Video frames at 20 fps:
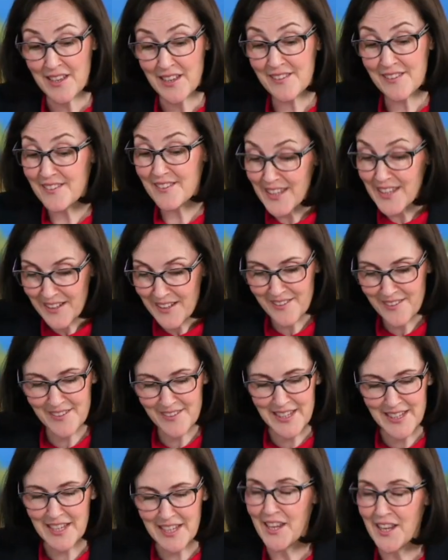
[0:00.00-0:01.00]

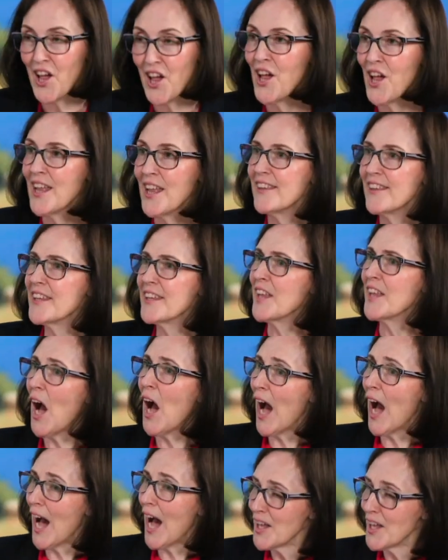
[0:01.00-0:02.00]
16, that
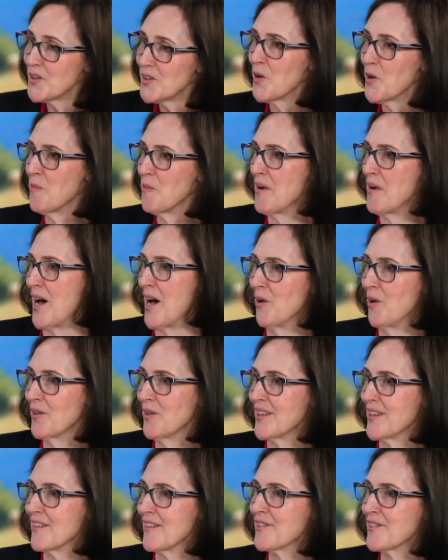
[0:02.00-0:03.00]
other
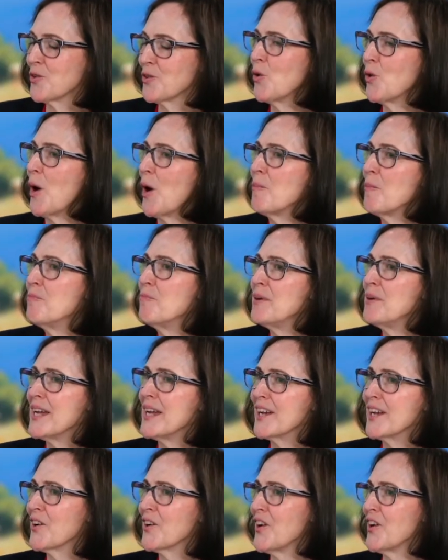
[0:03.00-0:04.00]
mountains who are
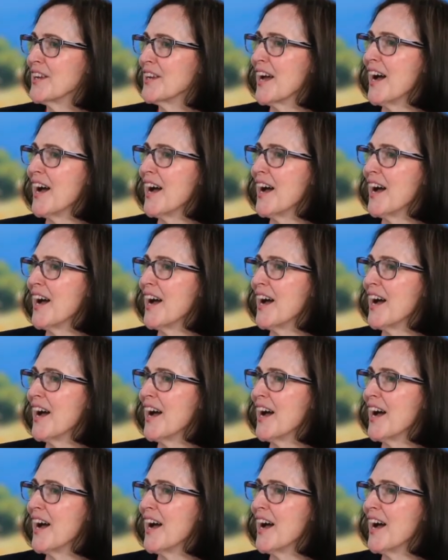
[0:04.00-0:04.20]
bigger and